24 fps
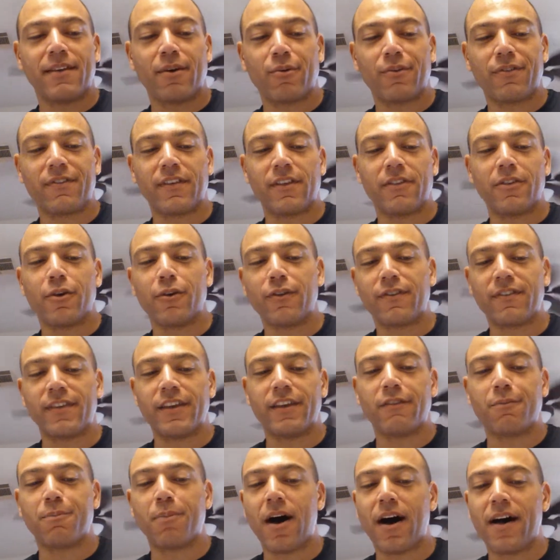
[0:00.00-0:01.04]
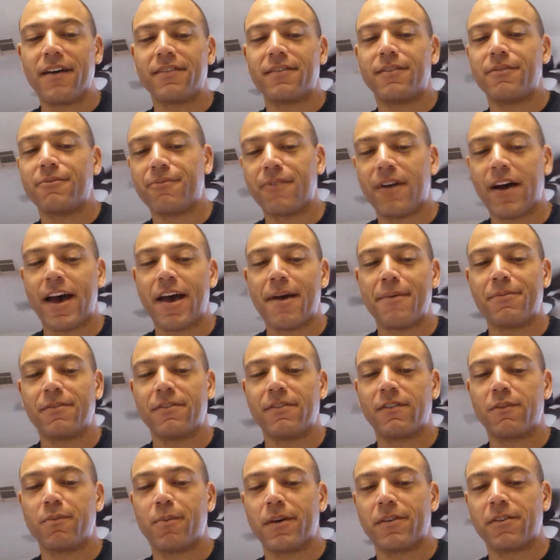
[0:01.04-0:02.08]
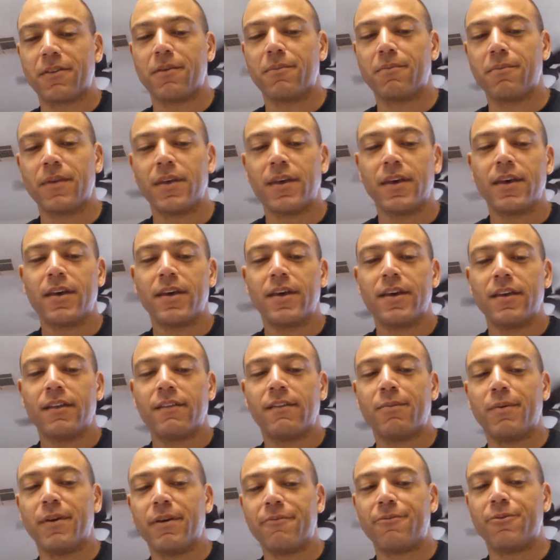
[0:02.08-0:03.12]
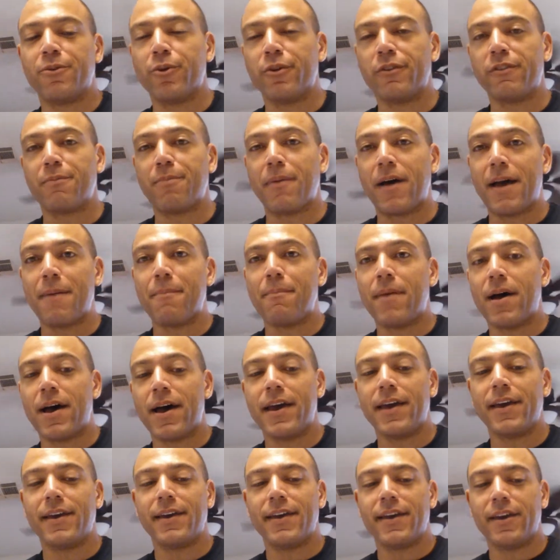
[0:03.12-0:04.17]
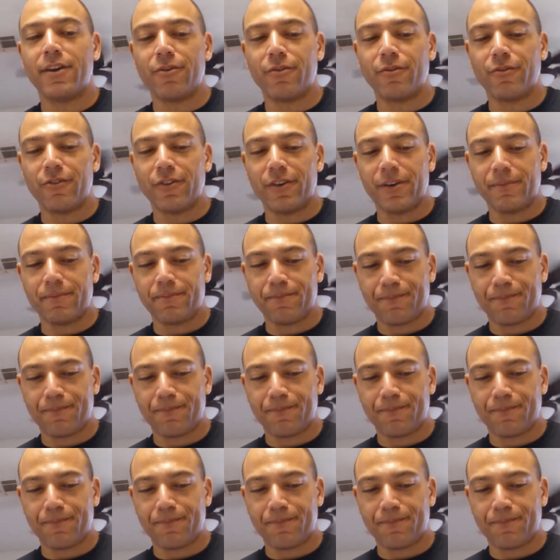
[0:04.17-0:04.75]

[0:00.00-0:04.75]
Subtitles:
I will send those seeds positive vibes and expect them to be influenced by my energy.